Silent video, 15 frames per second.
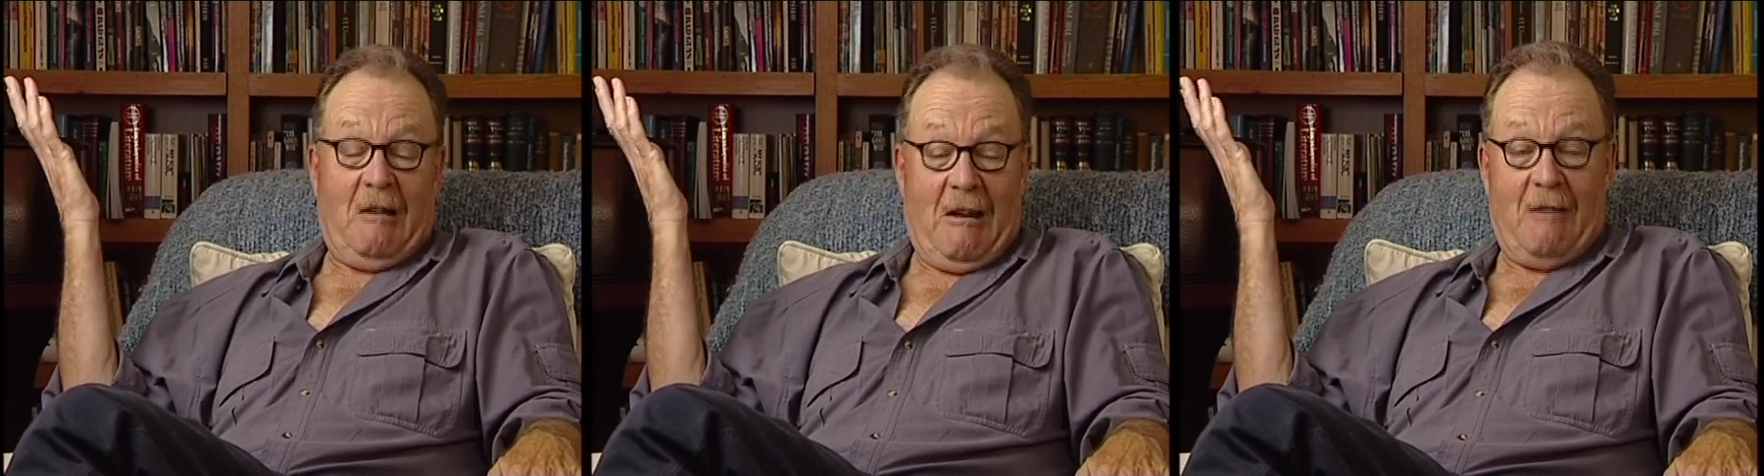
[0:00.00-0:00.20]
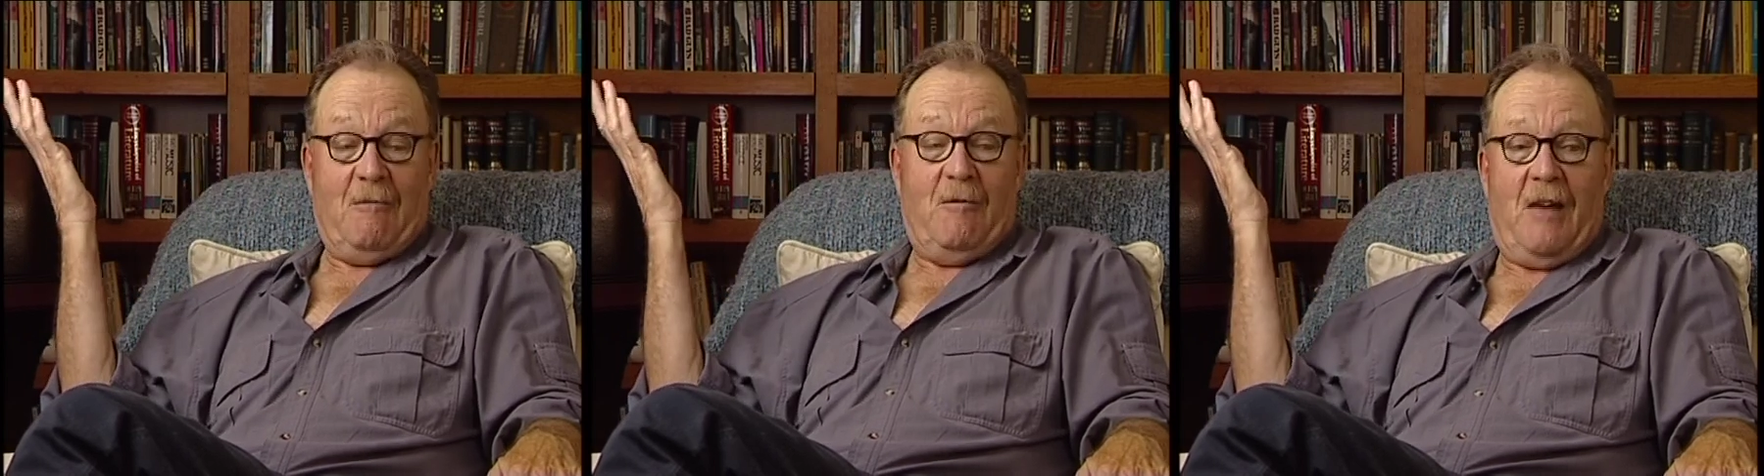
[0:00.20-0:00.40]

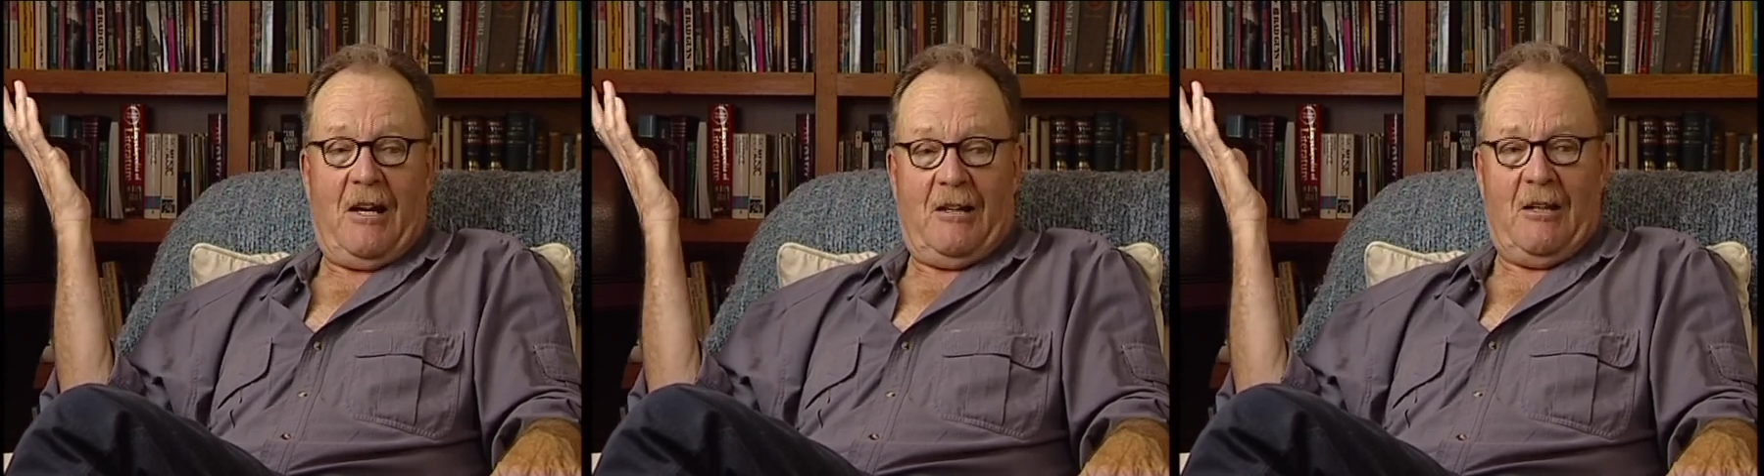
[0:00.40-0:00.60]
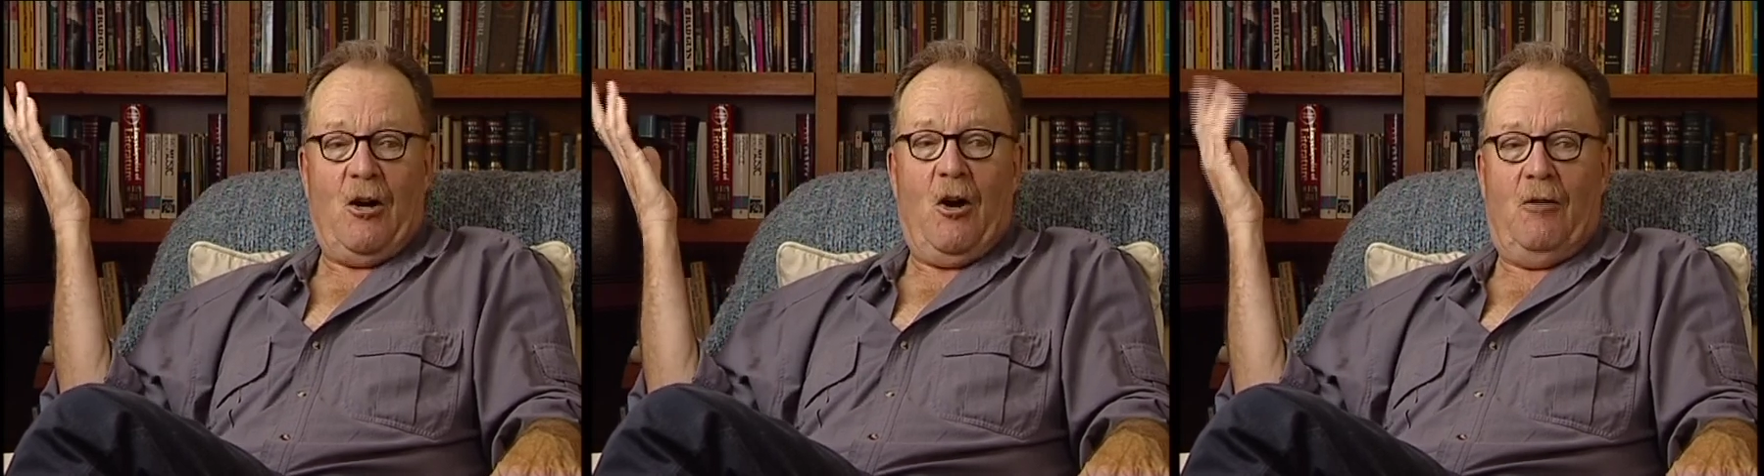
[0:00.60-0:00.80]
in
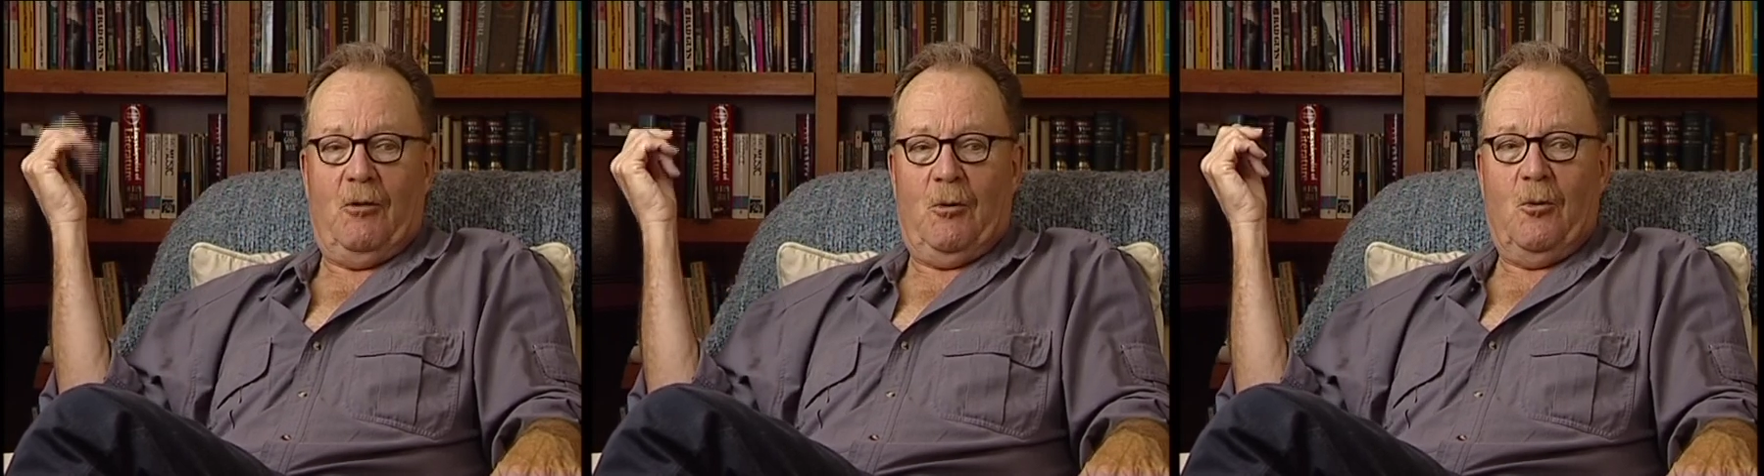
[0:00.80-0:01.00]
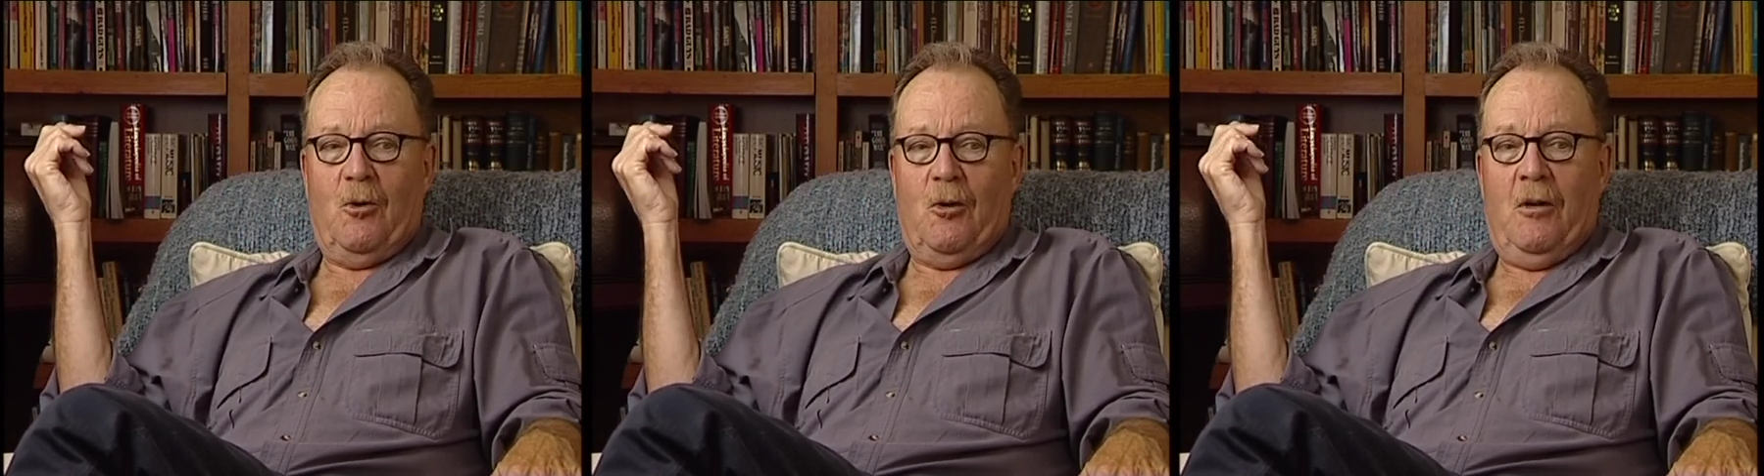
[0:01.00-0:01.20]
fact they often
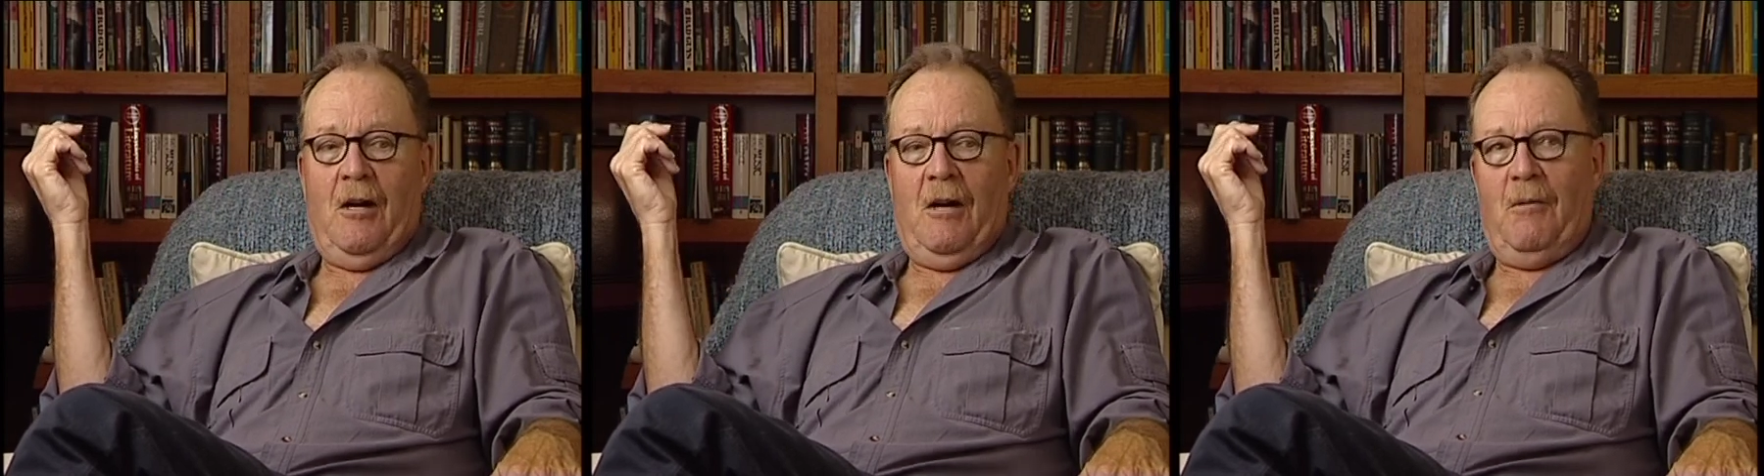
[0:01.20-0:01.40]
were.